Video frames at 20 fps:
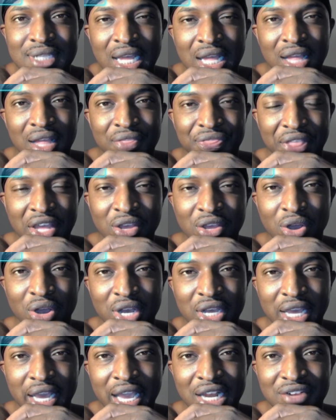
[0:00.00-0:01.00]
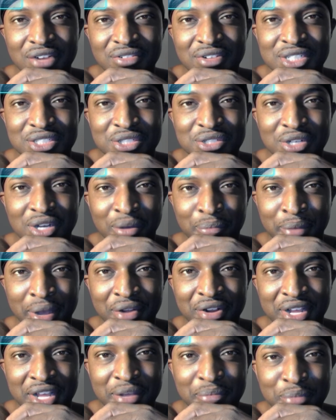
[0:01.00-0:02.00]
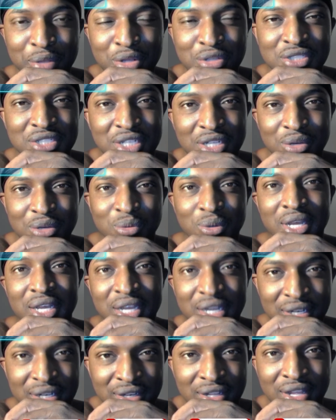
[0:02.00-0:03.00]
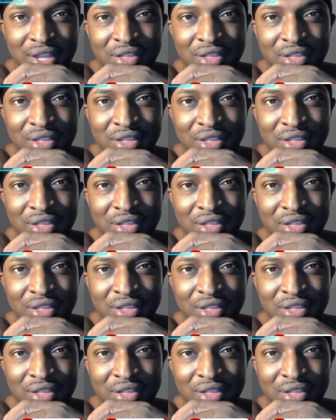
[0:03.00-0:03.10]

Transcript: They aren't catering to American music when